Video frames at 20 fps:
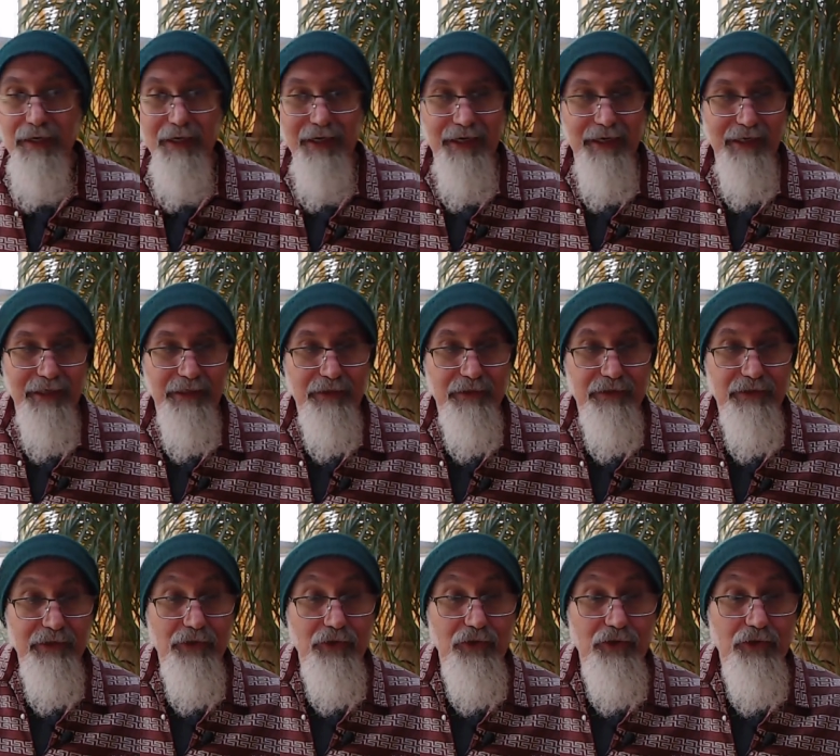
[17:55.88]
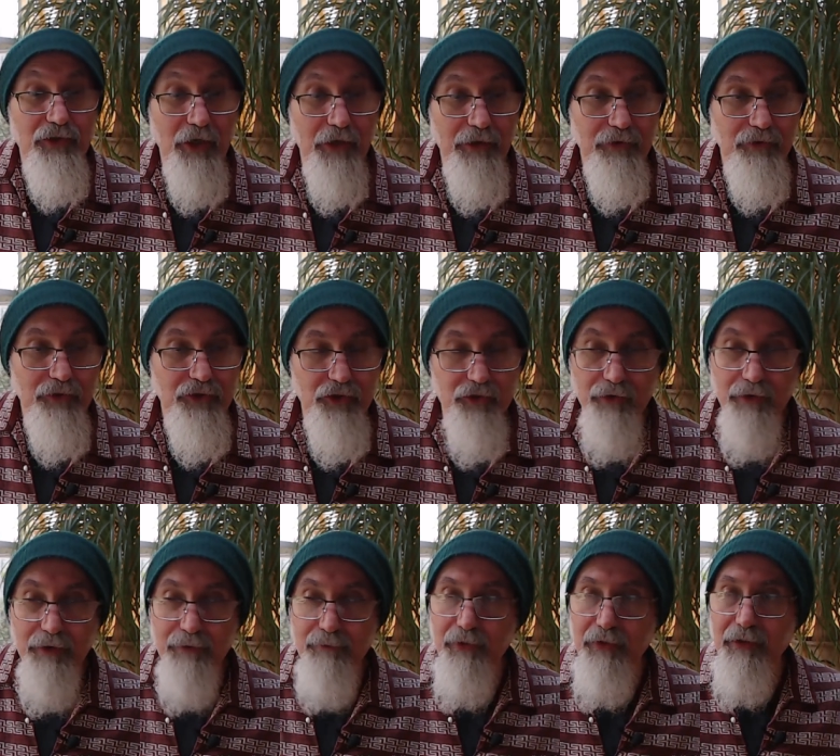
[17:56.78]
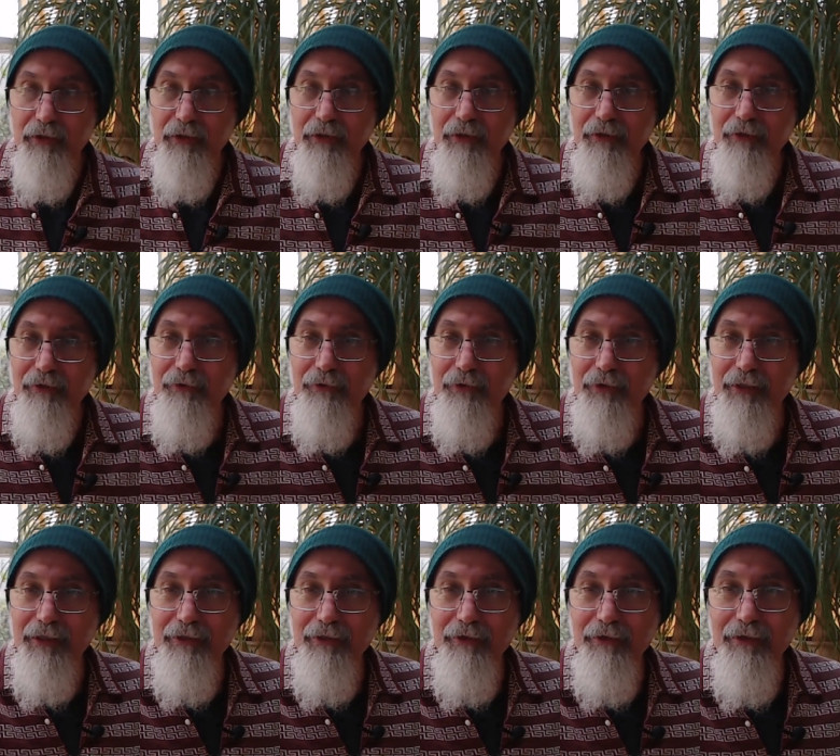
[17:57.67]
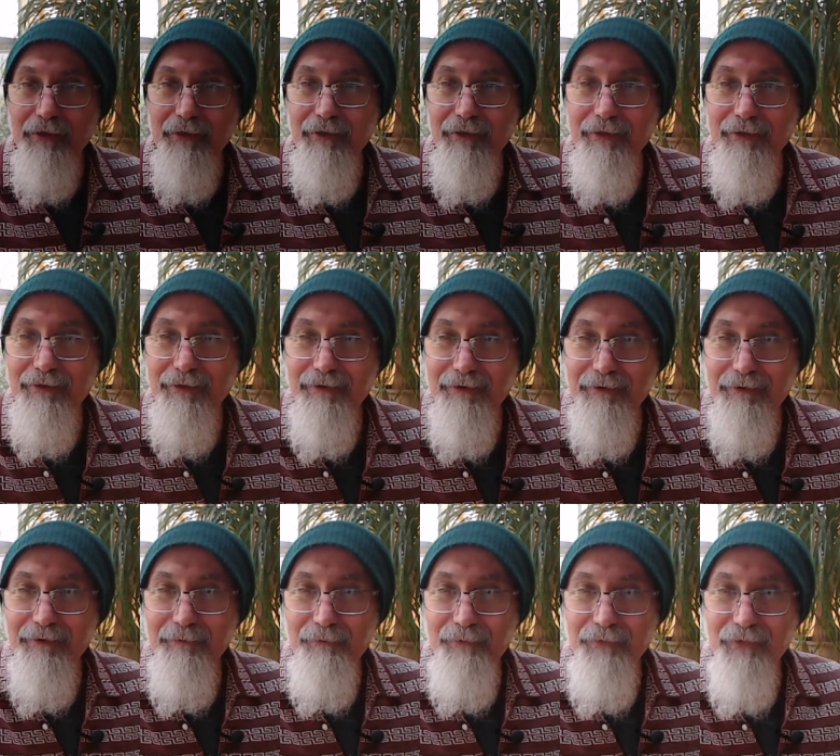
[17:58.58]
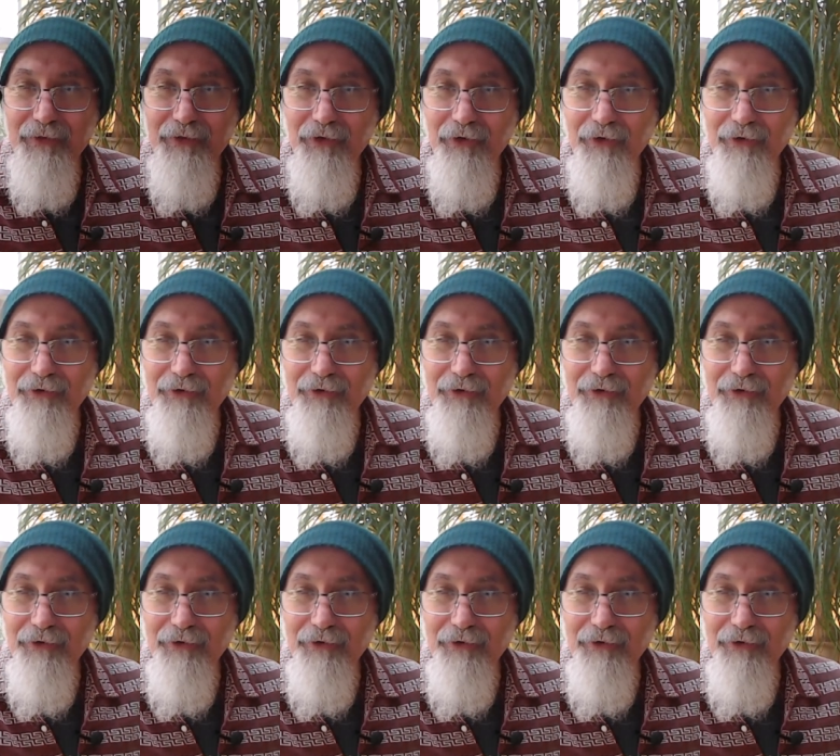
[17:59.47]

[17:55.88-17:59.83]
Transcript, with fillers: And here's the Donald Trump rookie card, card